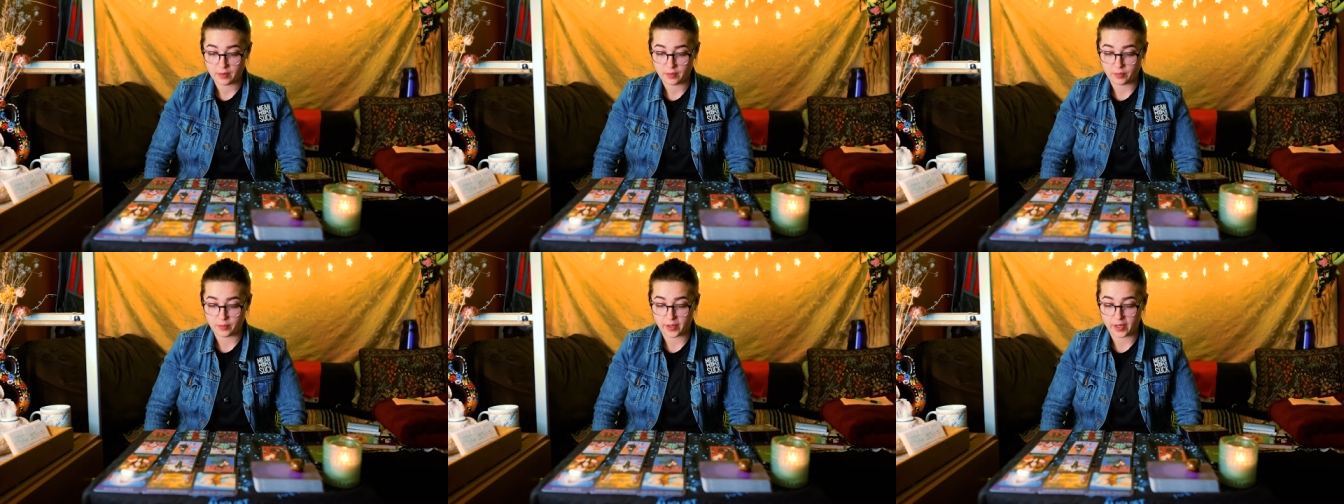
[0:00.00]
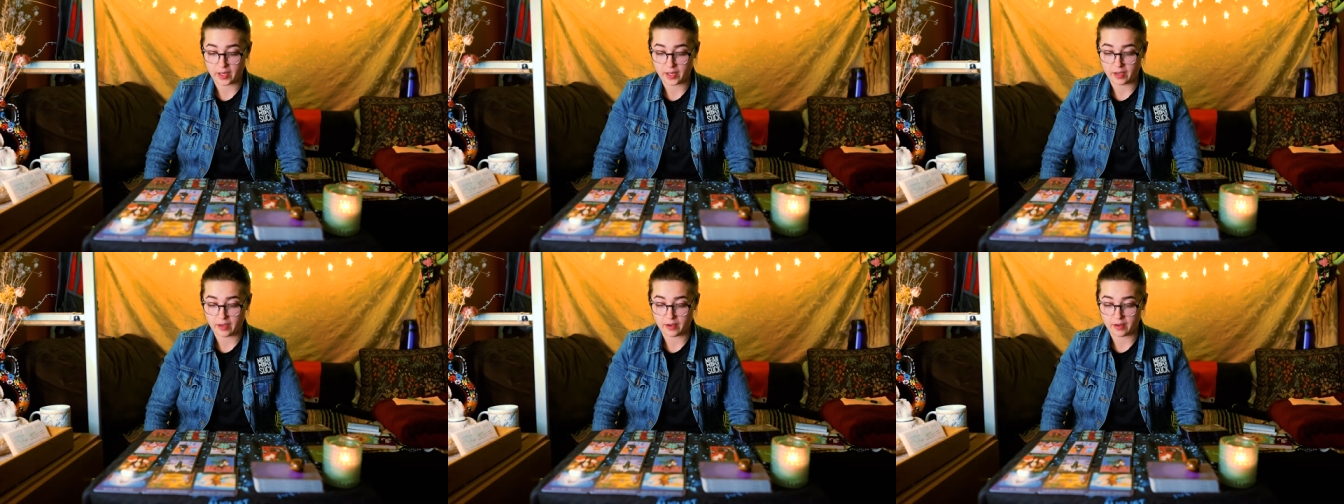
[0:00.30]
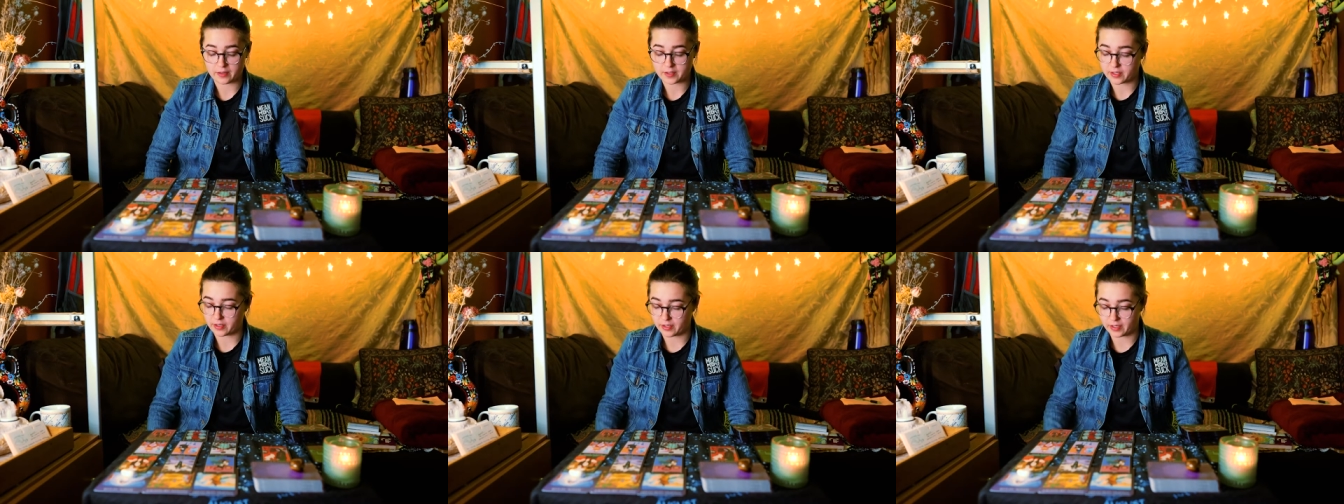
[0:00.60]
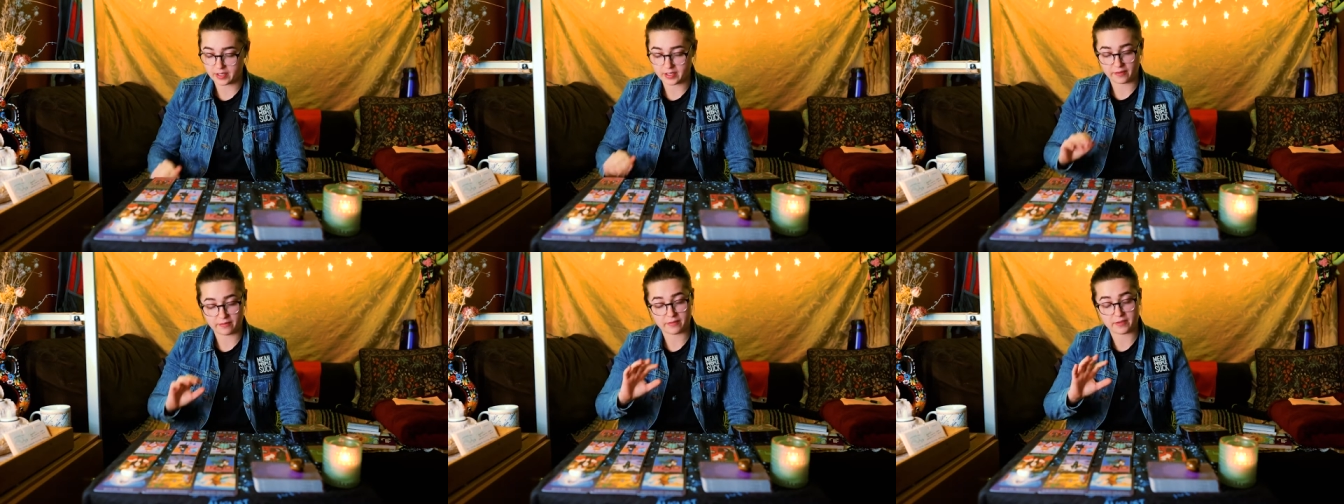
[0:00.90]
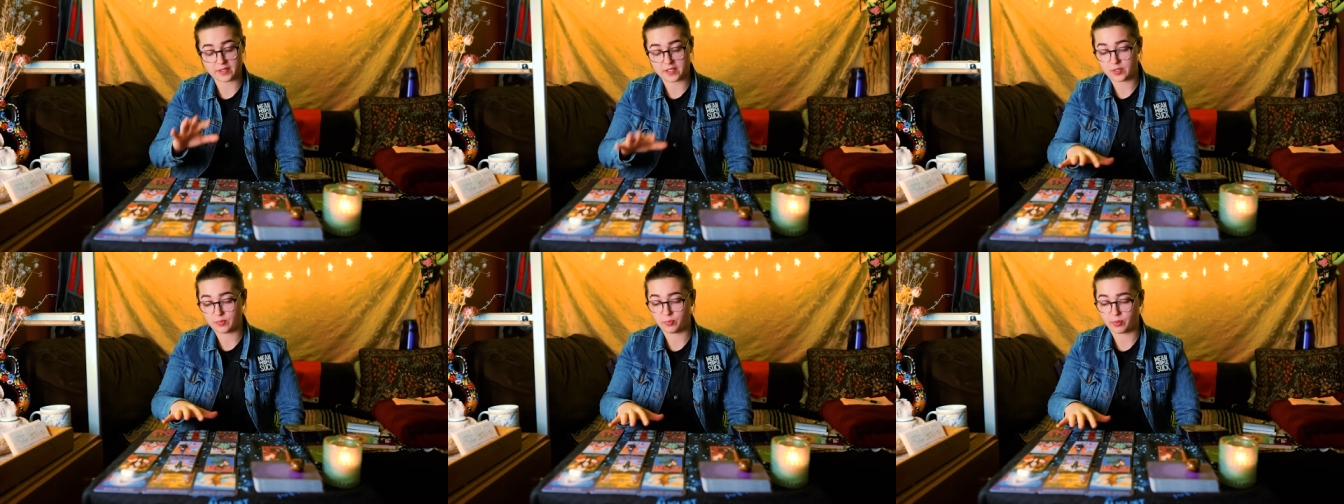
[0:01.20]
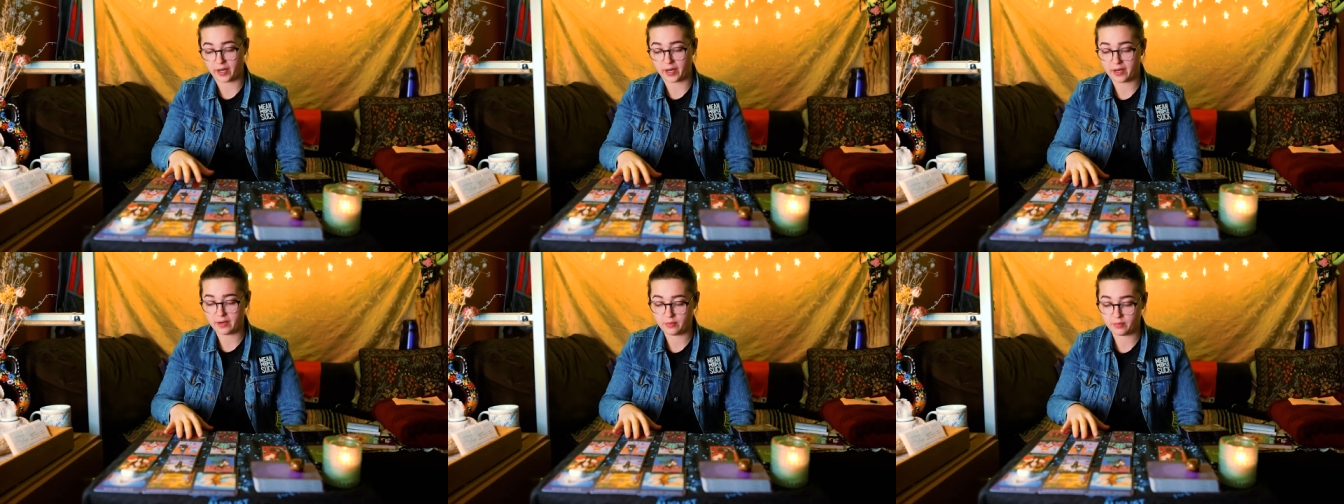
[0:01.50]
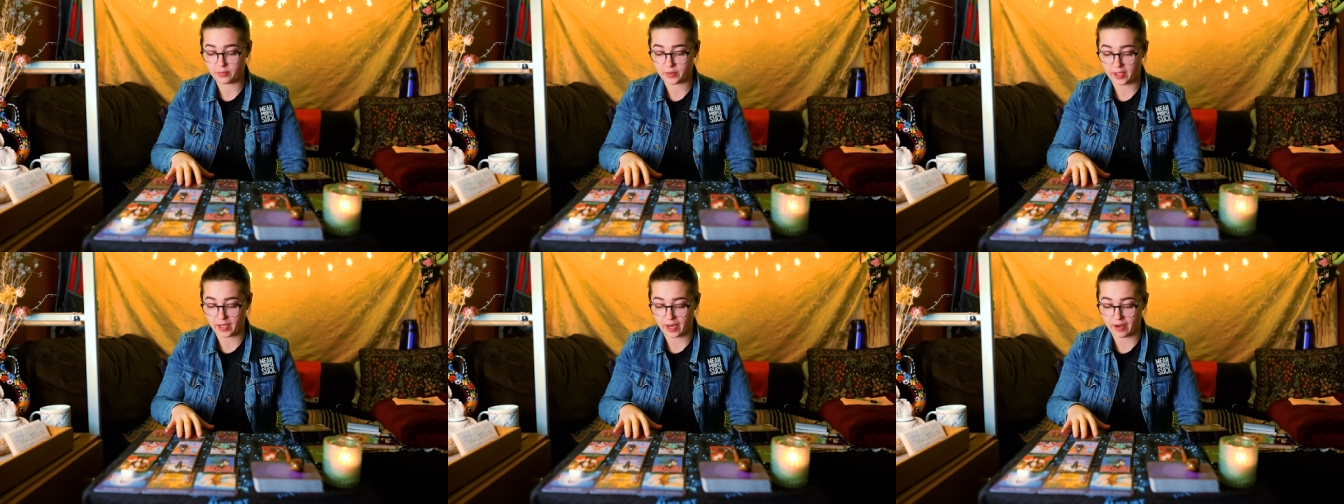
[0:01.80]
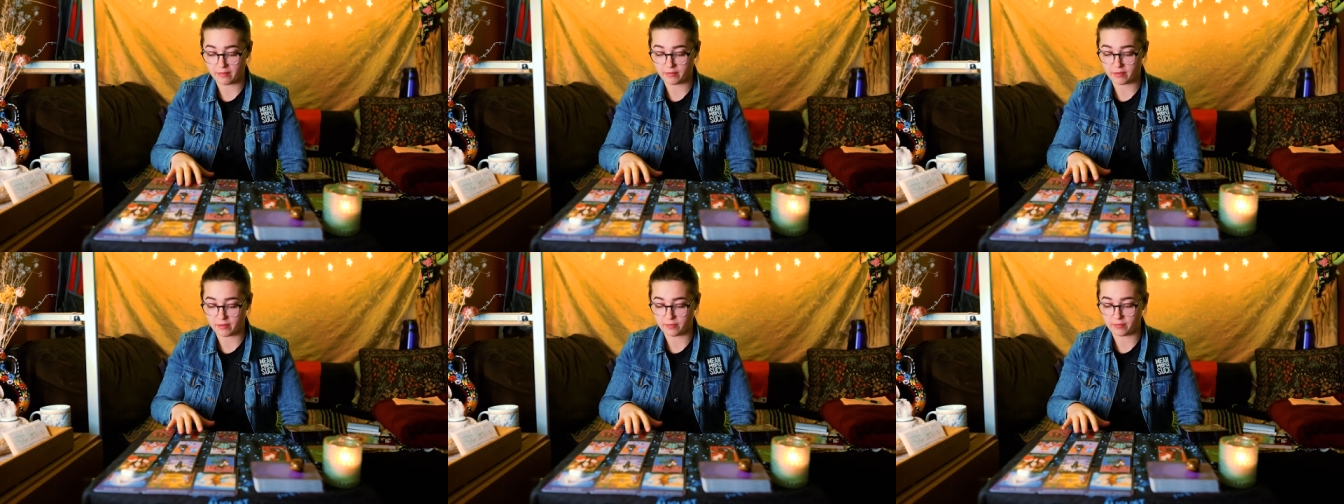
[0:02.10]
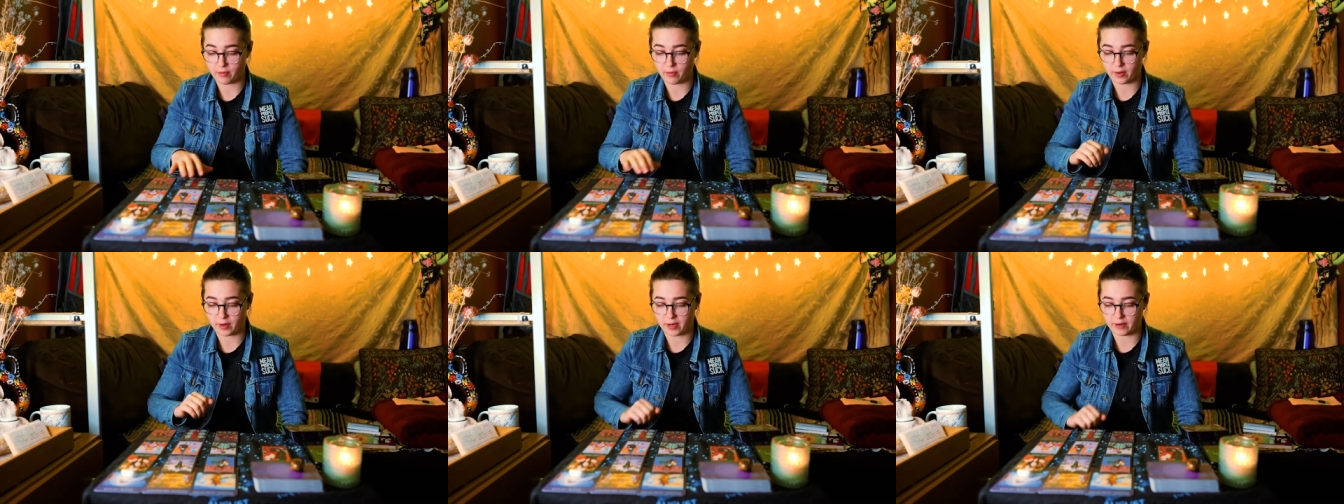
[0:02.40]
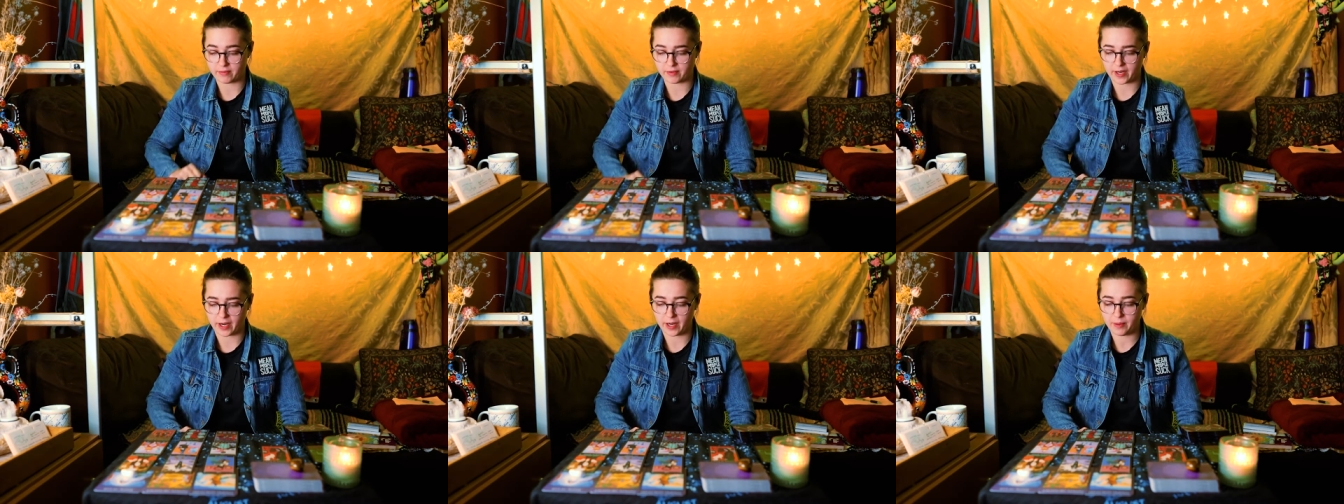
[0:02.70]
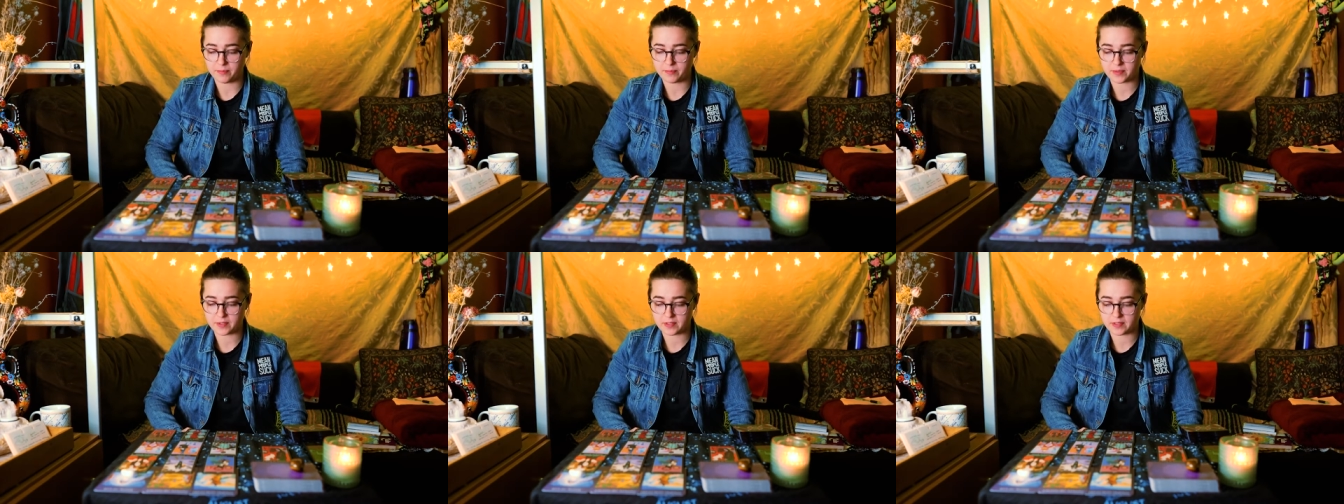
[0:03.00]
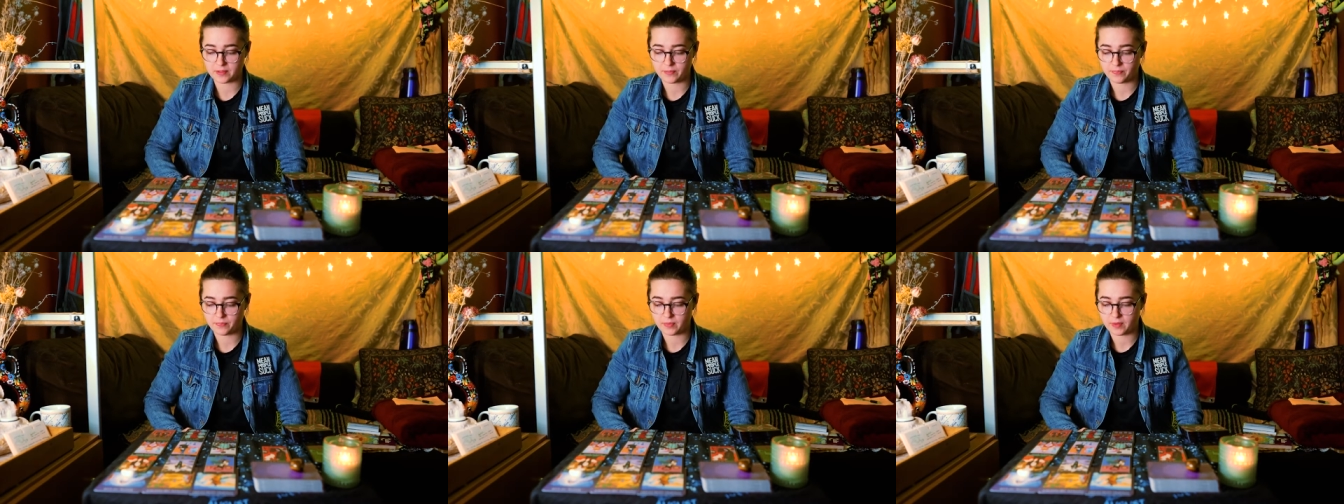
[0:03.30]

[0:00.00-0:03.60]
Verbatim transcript: of the spread, we have the Four of Cups,